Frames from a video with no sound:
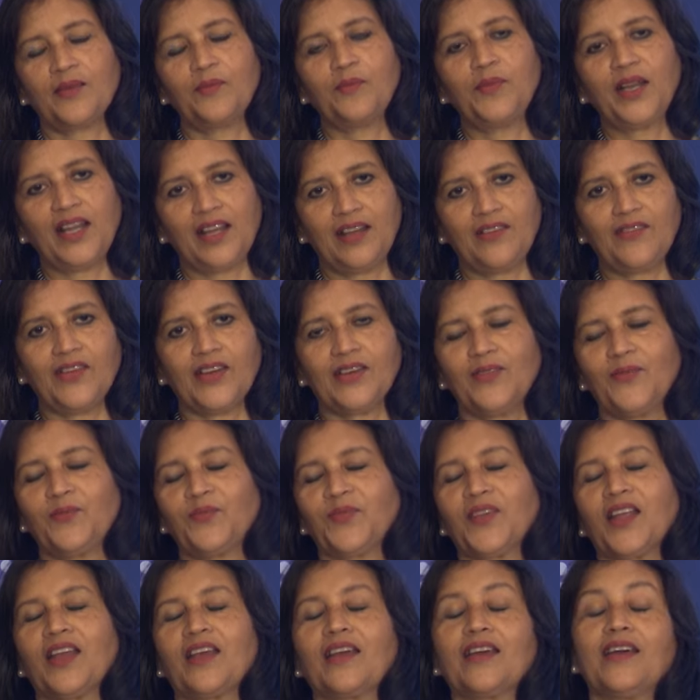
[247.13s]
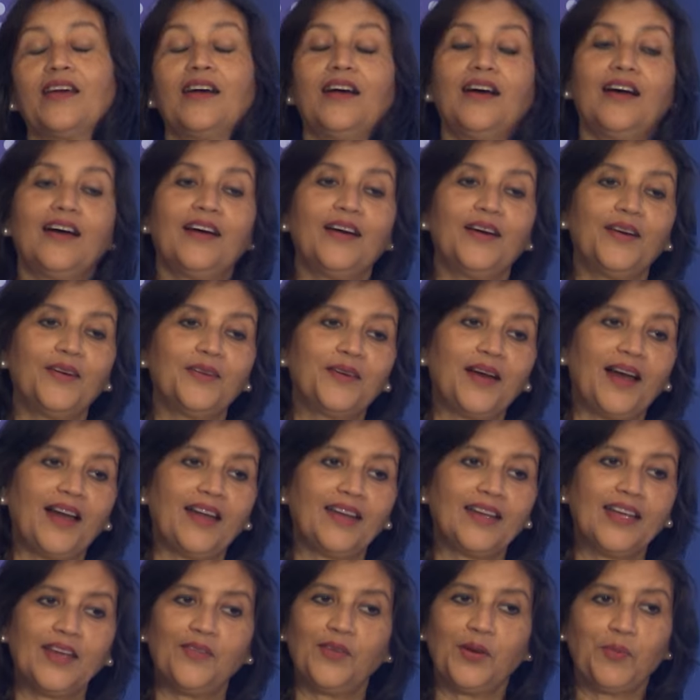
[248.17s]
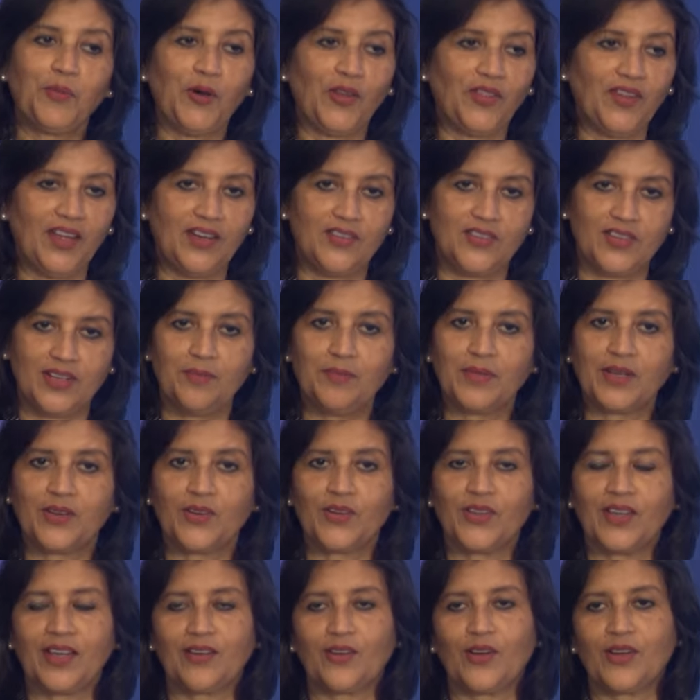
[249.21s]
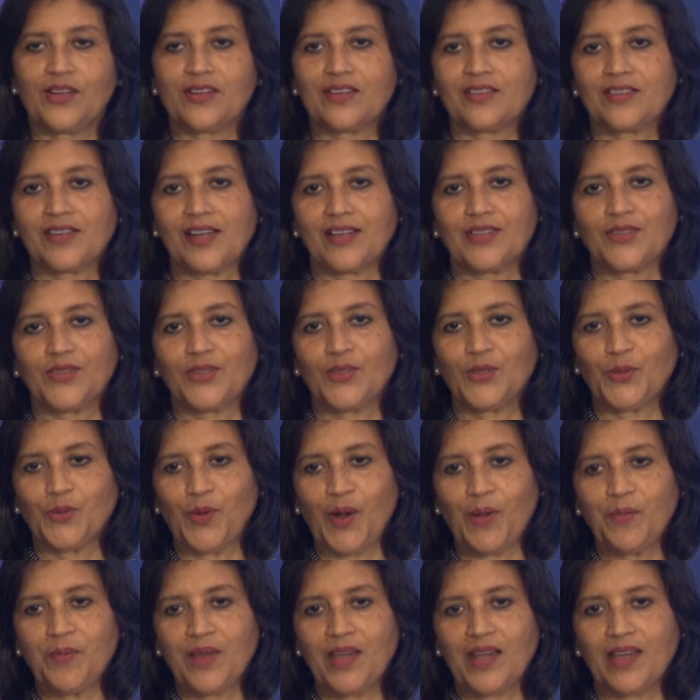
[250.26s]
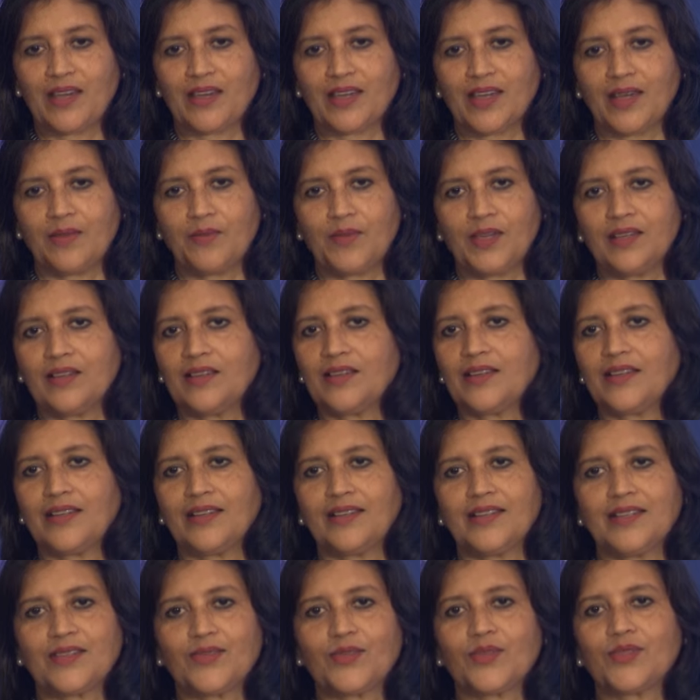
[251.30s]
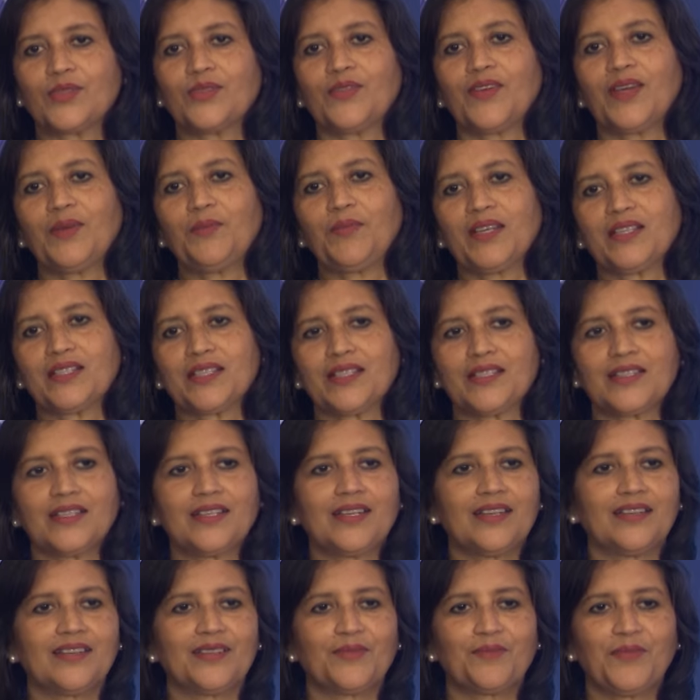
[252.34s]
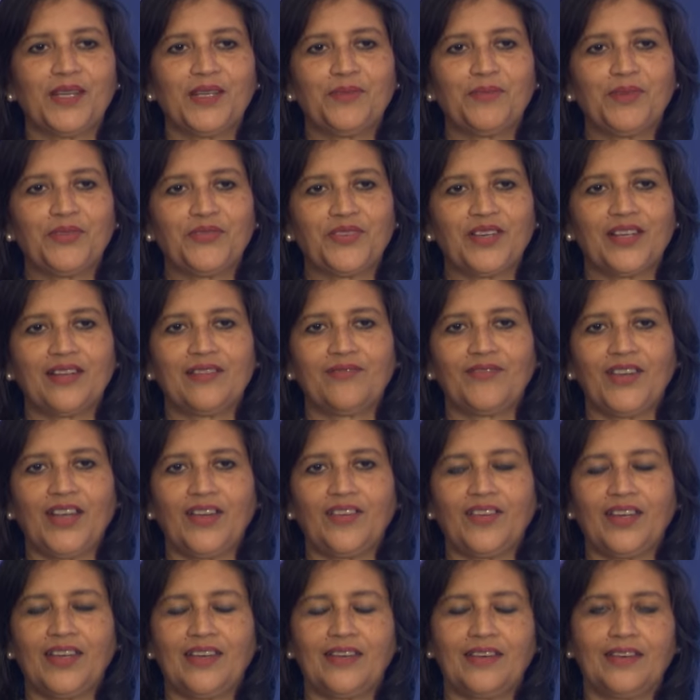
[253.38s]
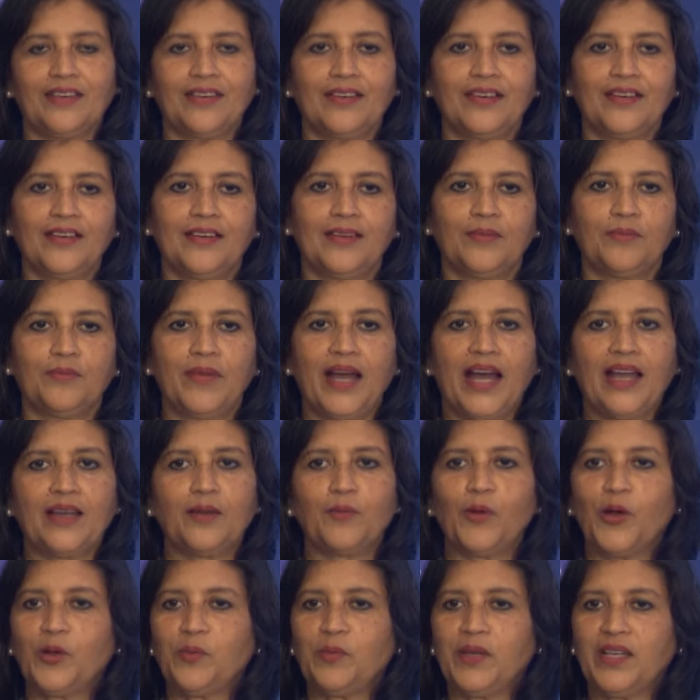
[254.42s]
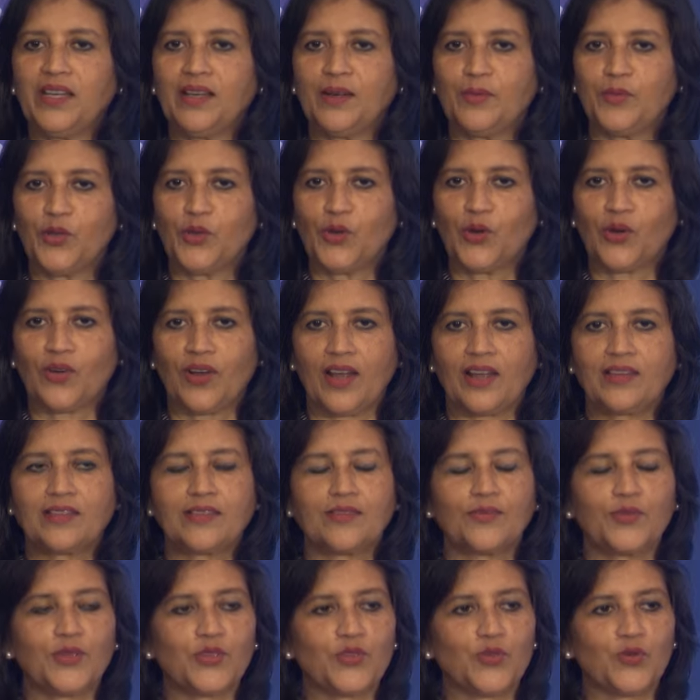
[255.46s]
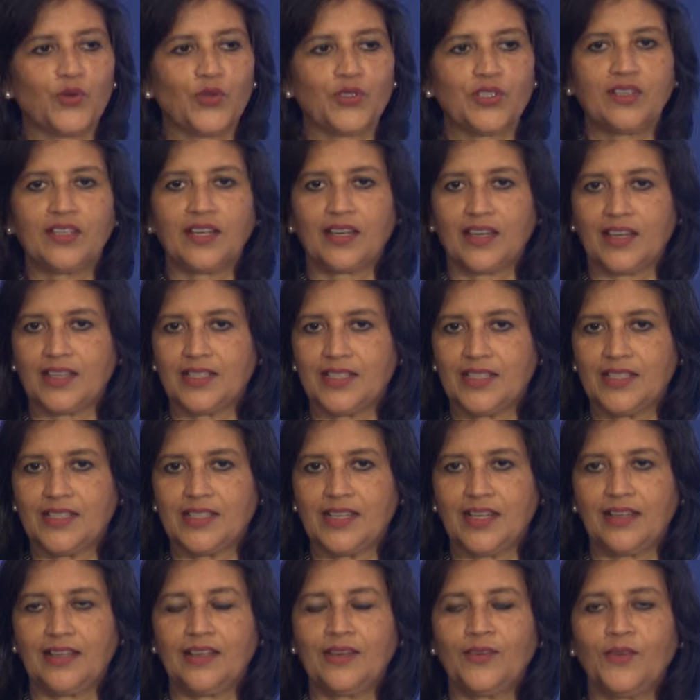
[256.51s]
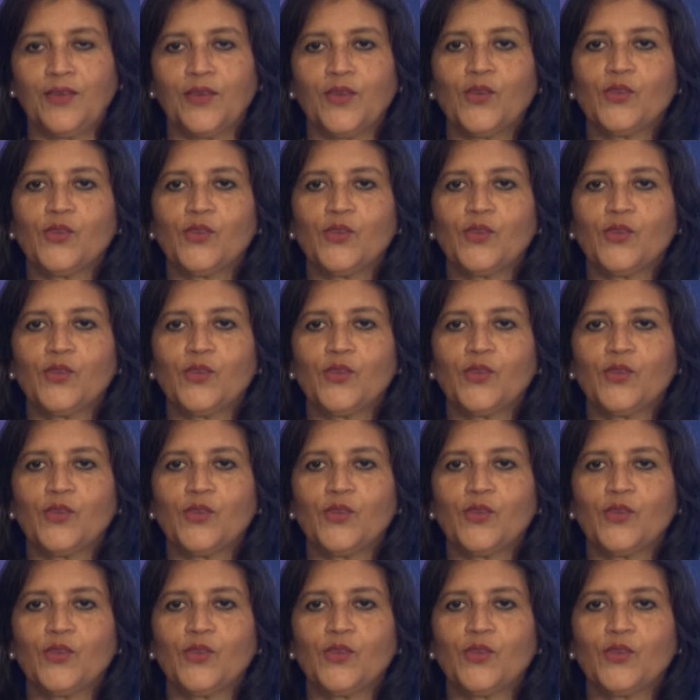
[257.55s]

But anyway, I gave up on that dream because I got a transfer to Bombay. I came here and this was a very big city and it made me feel very bad about being a bureaucrat, which wasn't the case in Delhi.